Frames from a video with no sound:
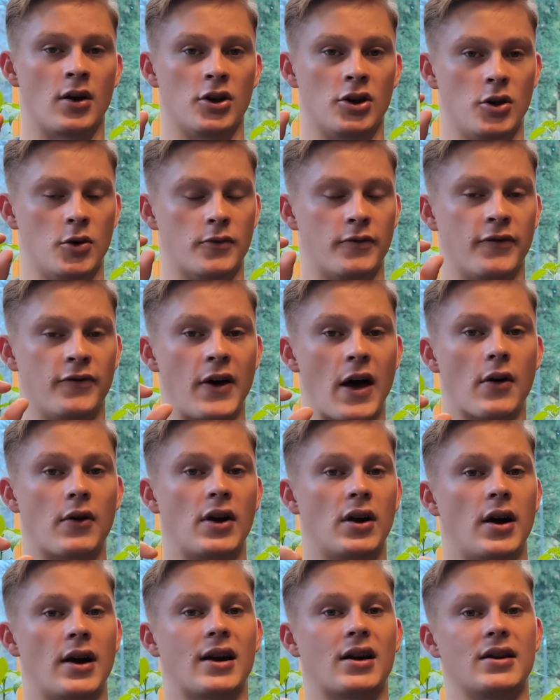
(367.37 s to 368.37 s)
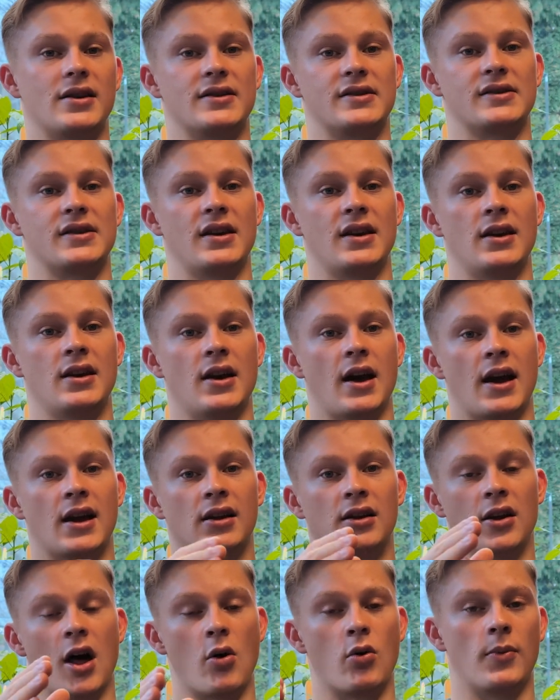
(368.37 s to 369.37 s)
You'd very likely see a
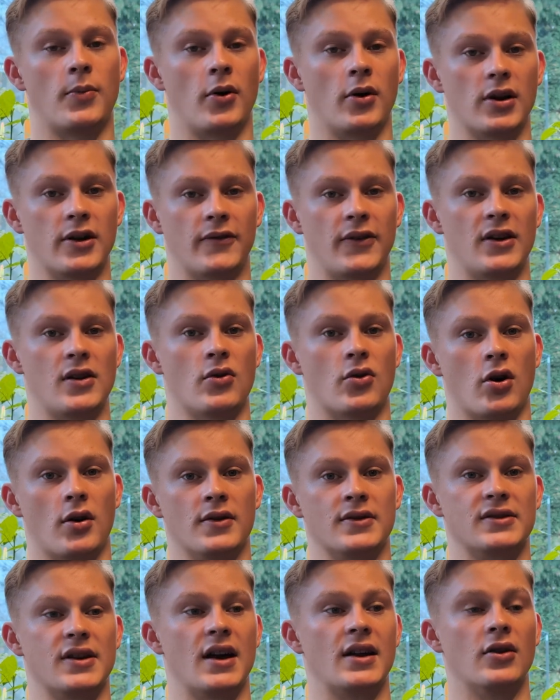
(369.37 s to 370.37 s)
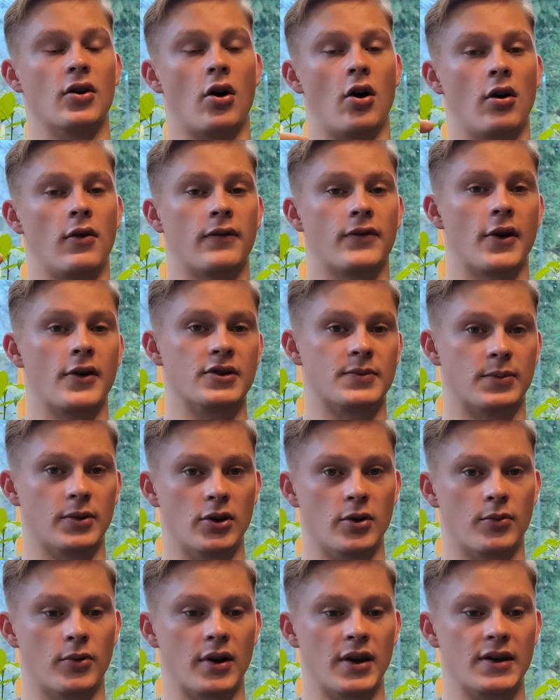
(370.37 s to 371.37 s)
lower polyphenol content of those
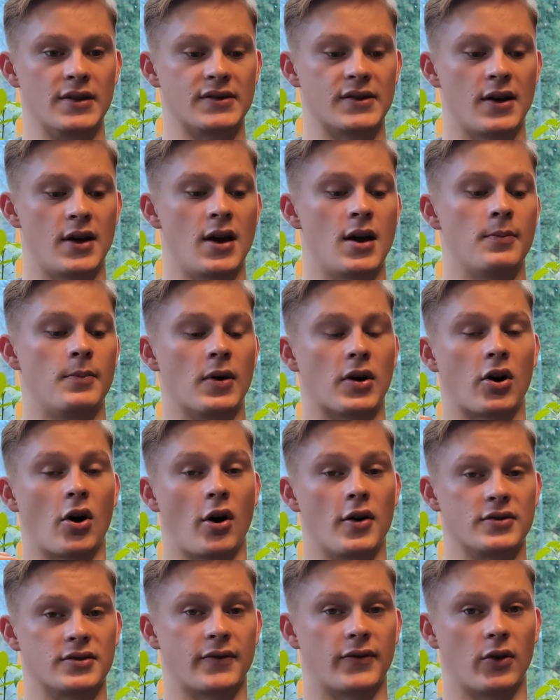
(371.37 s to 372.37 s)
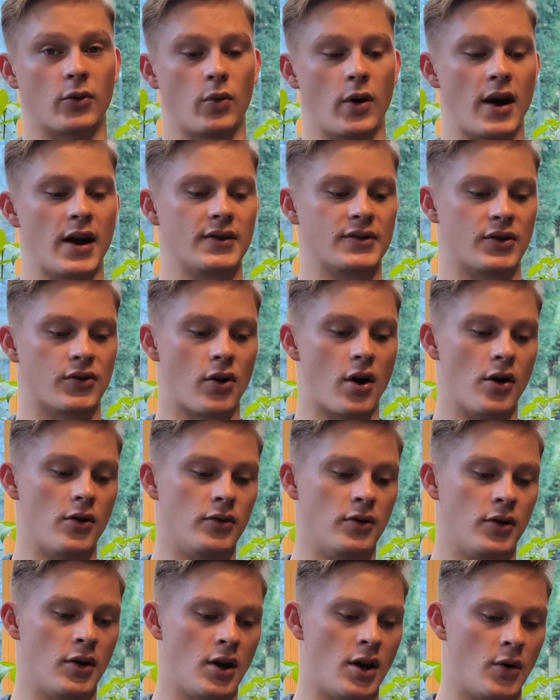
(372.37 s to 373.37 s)
blueberries because of the way it's
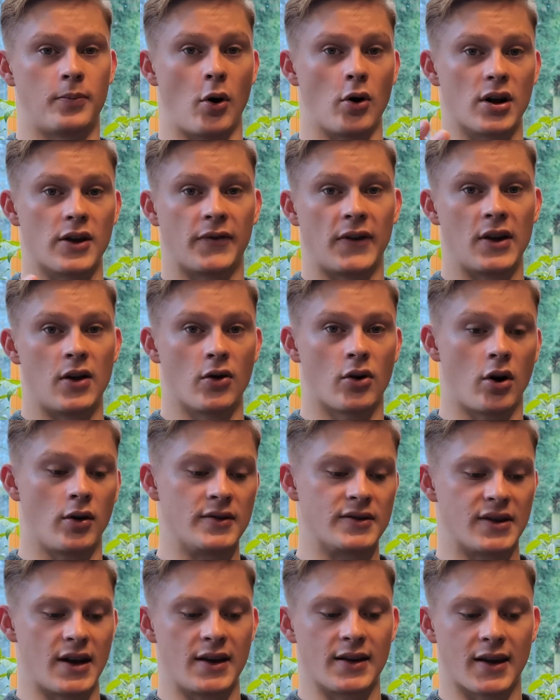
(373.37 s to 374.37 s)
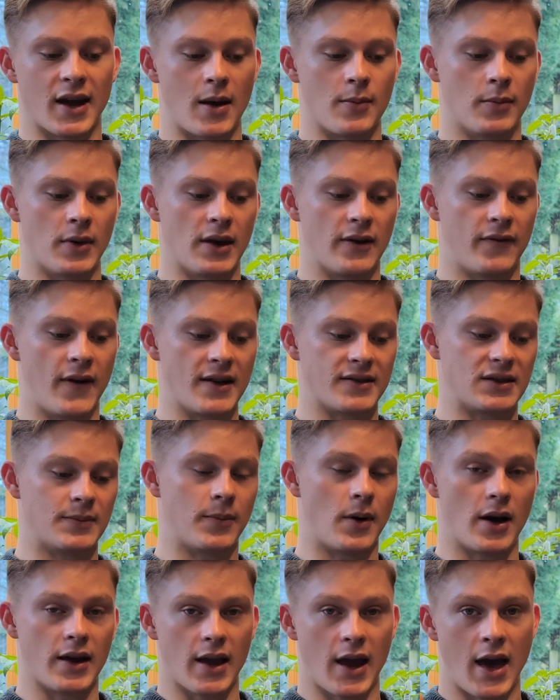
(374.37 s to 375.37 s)
grown. Polyphenol content can be affected
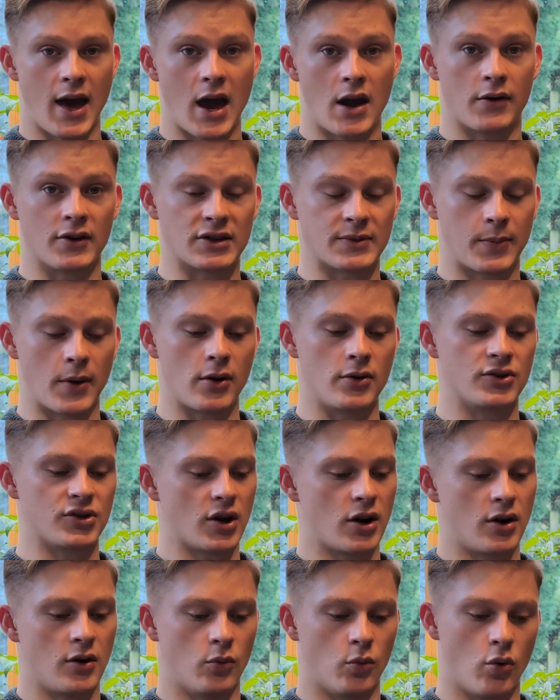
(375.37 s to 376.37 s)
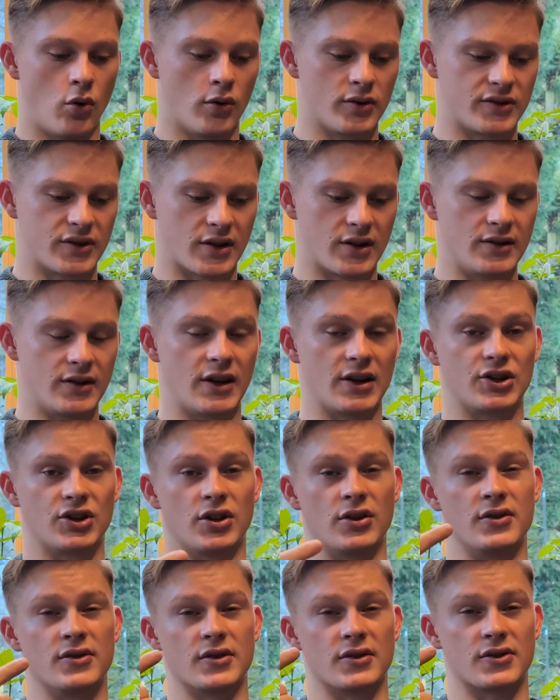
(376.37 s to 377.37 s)
by air exposure, water
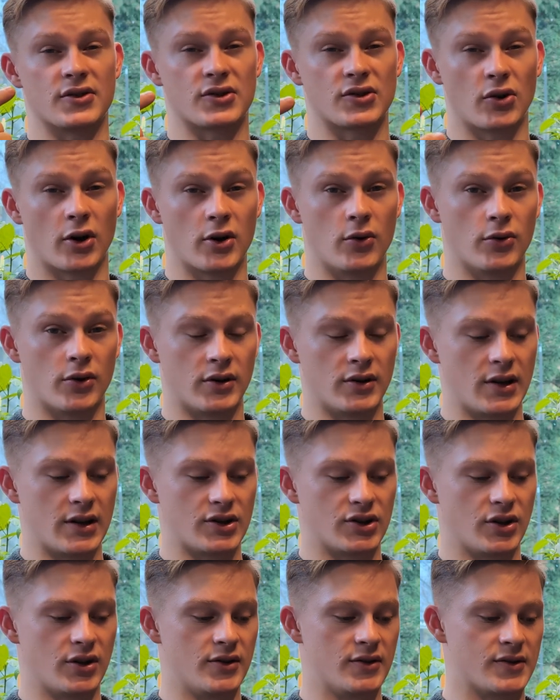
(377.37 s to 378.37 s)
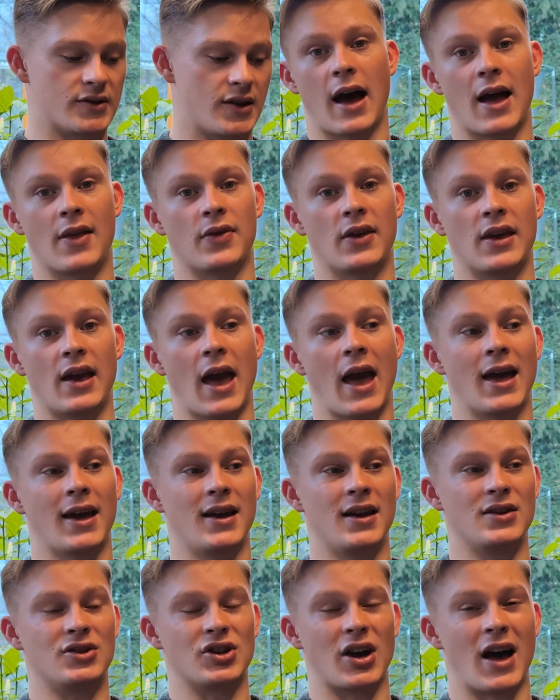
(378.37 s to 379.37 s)
conditions, soil conditions, and the
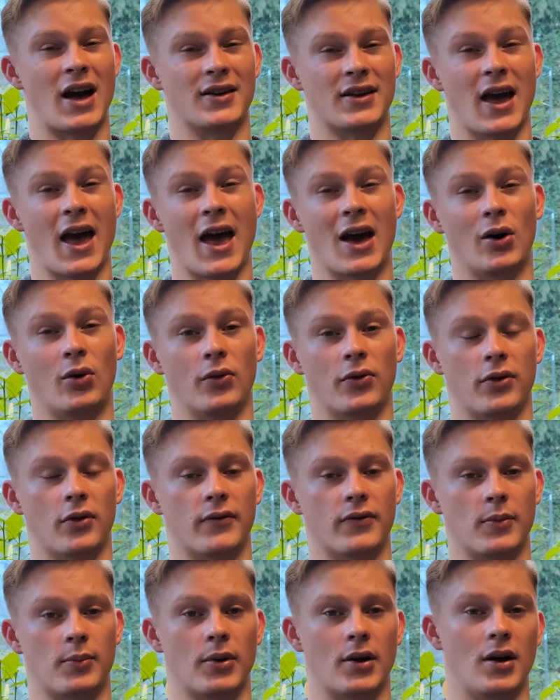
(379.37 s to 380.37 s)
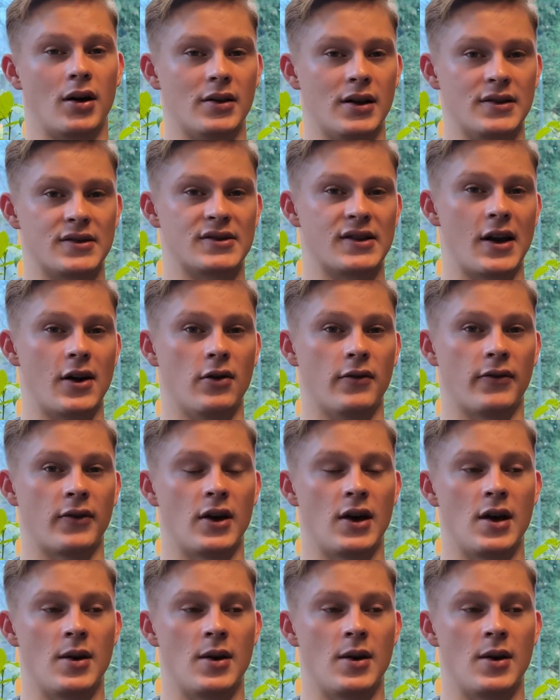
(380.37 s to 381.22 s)
age and health of the plant itself.